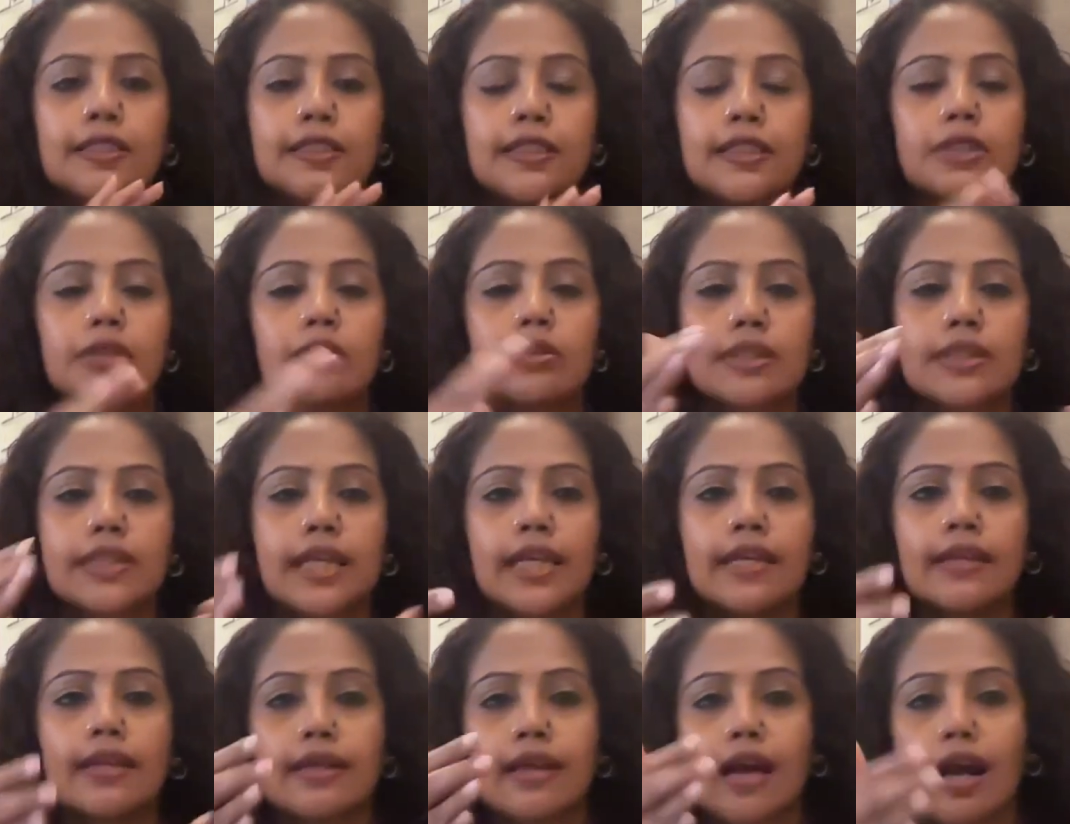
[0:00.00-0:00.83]
just to
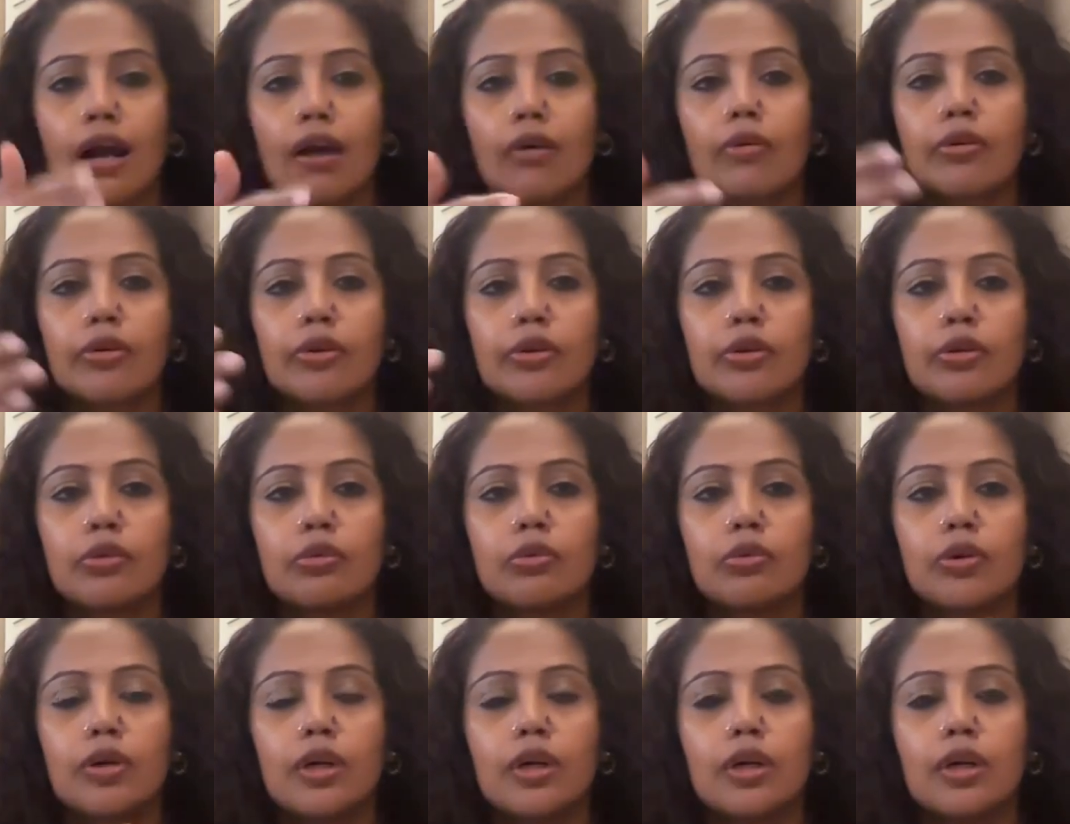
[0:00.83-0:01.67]
say that how do
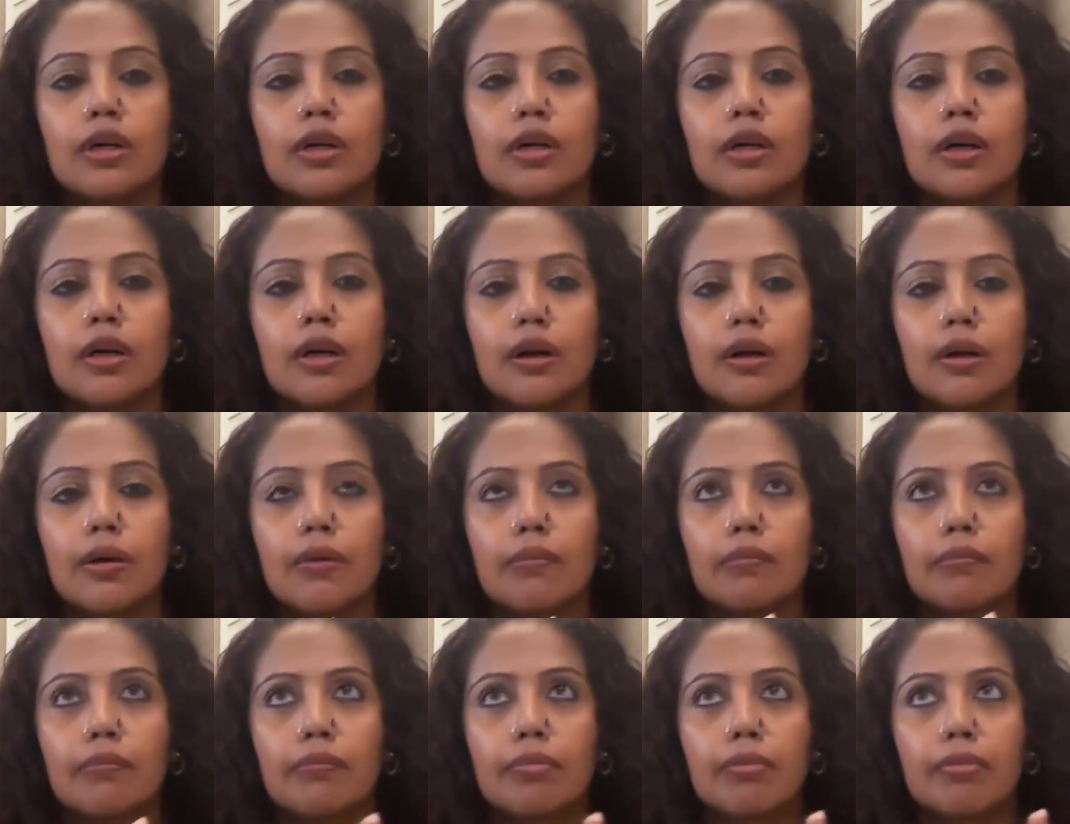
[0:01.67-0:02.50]
you
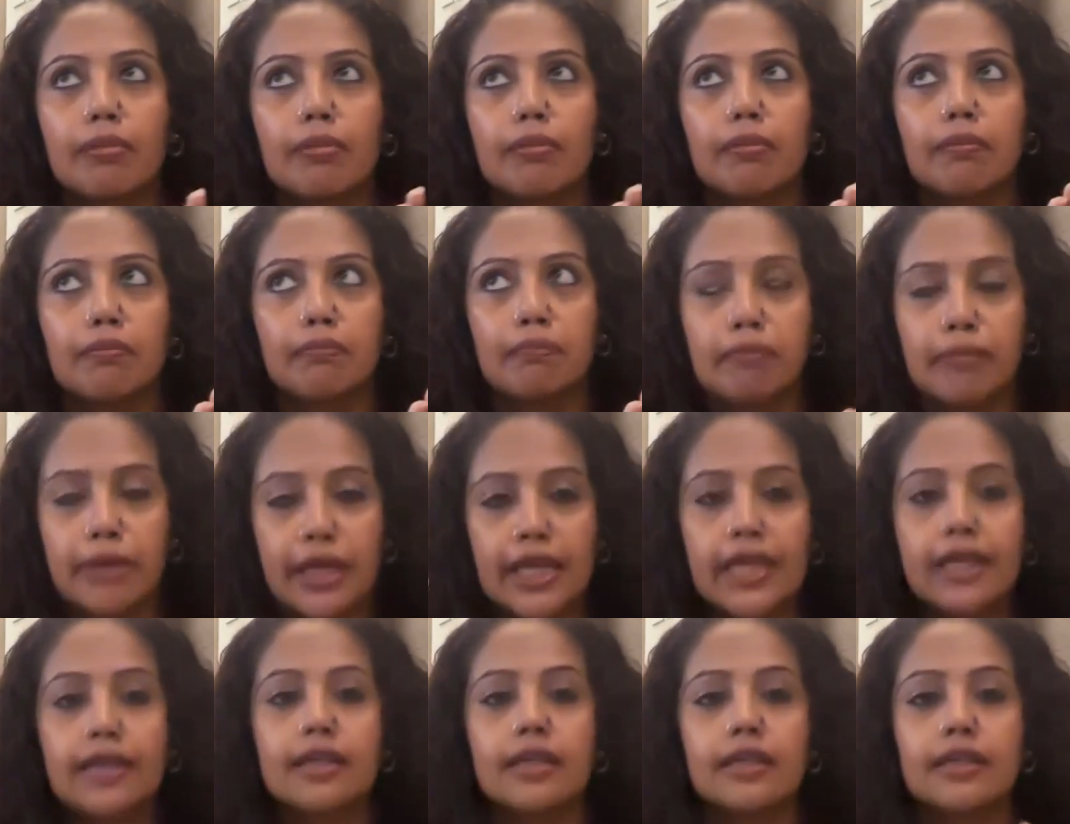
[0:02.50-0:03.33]
um,
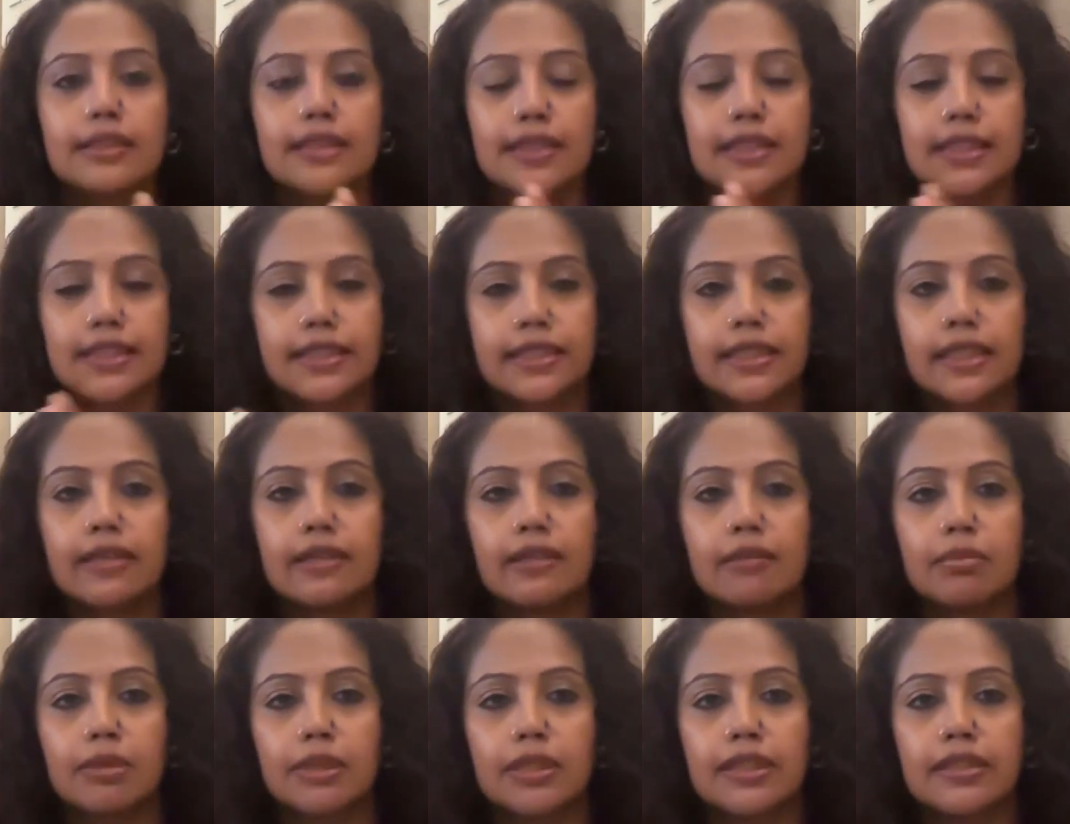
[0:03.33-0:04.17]
make
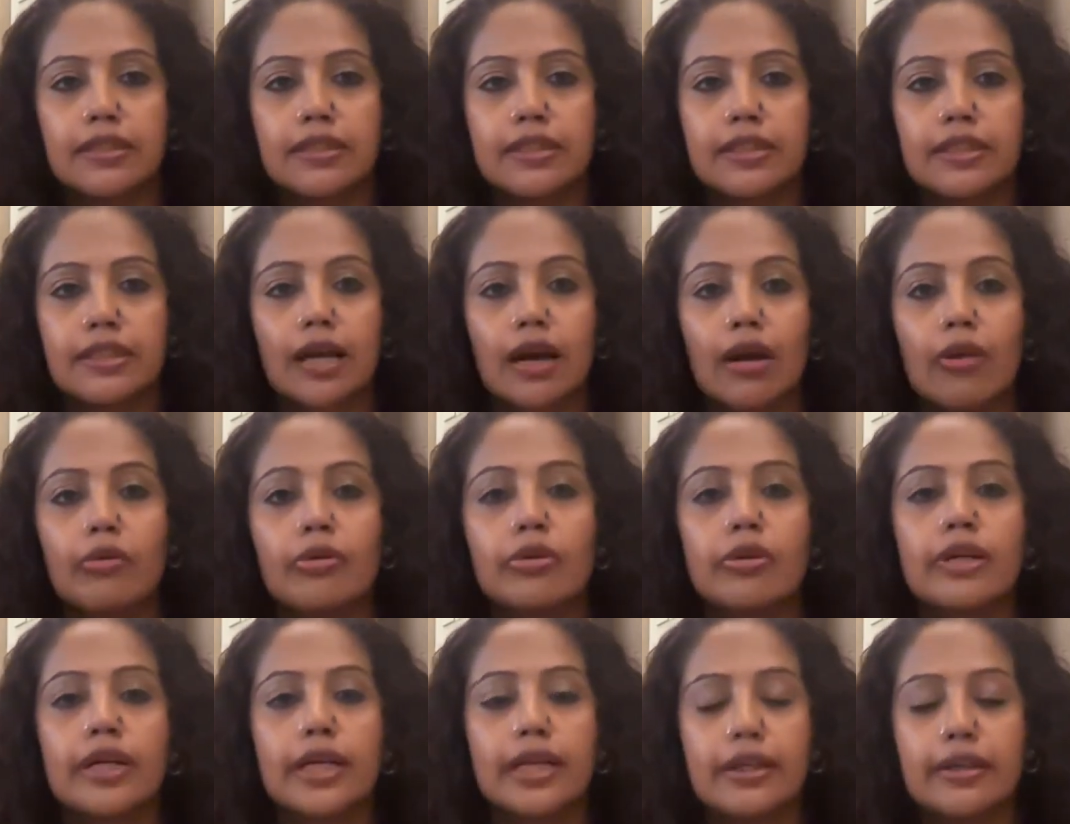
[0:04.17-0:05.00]
sustainability, how
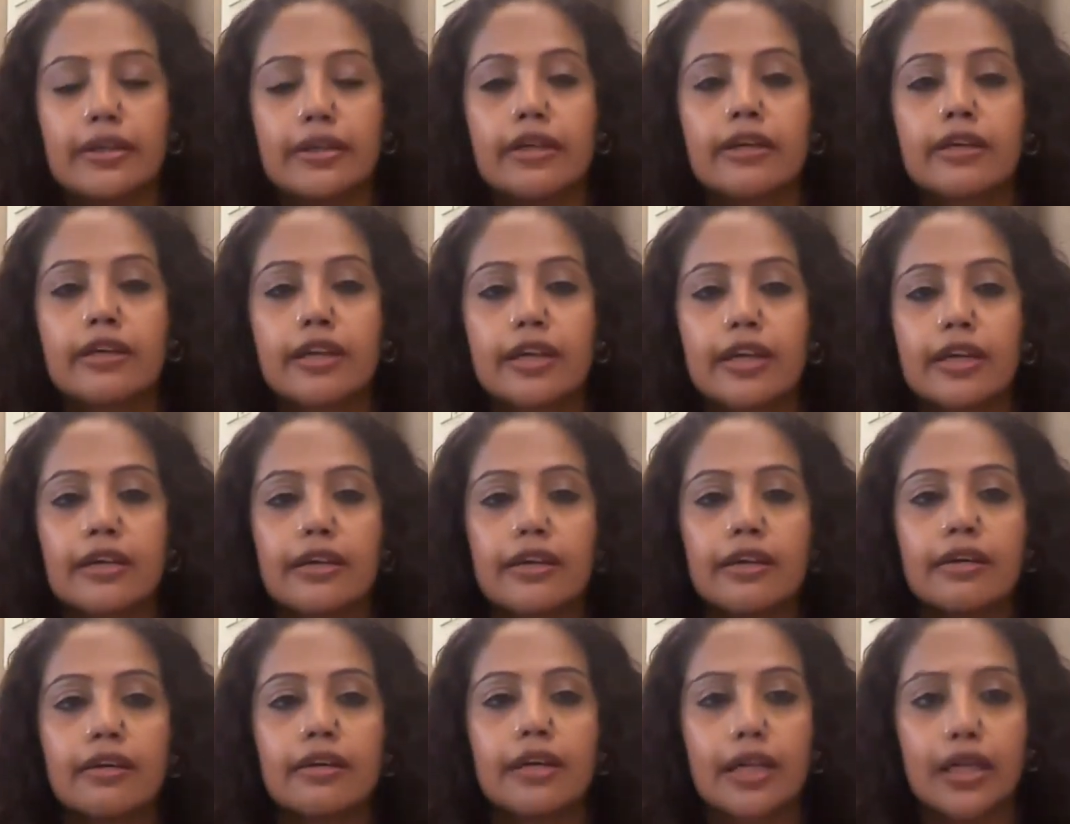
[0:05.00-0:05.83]
do you
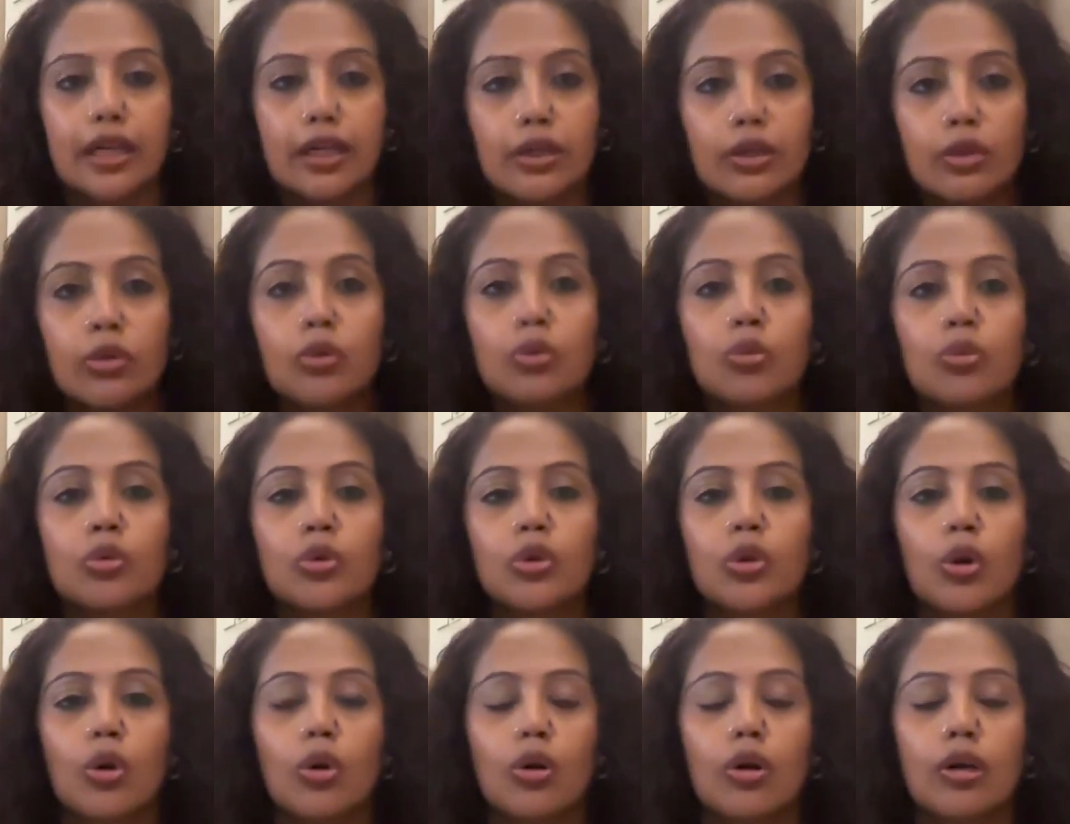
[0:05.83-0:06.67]
integrate it
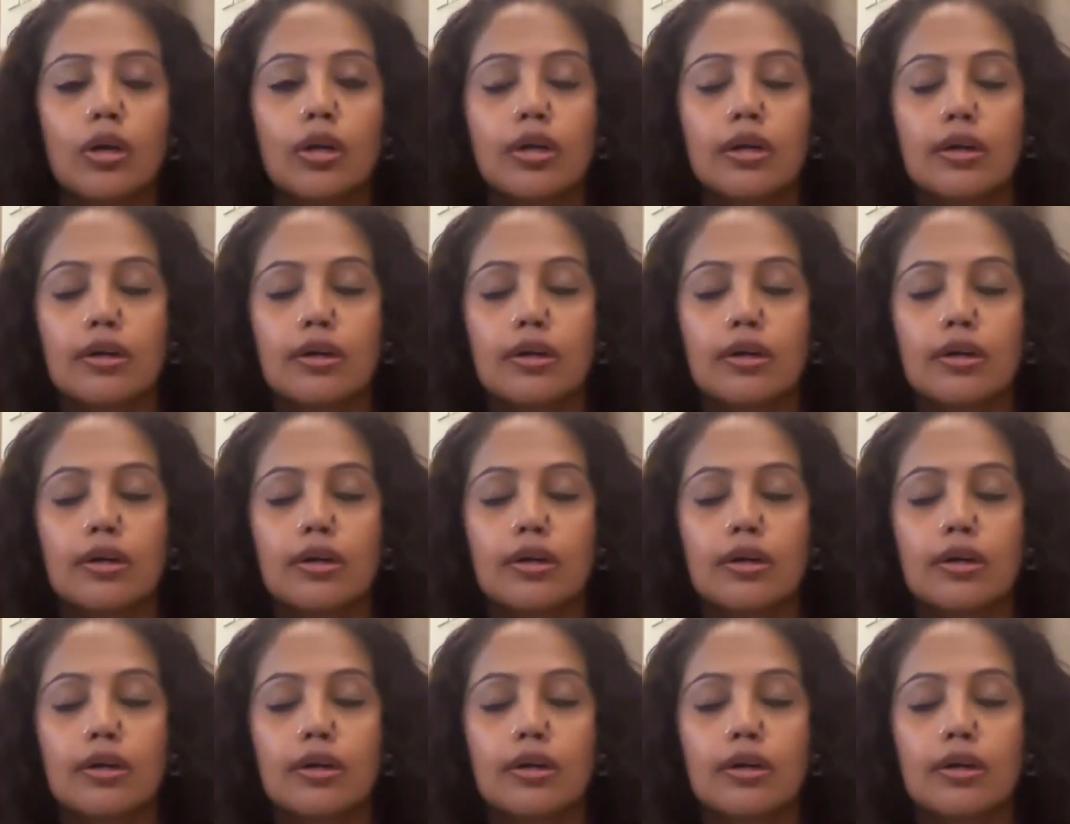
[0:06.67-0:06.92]
into your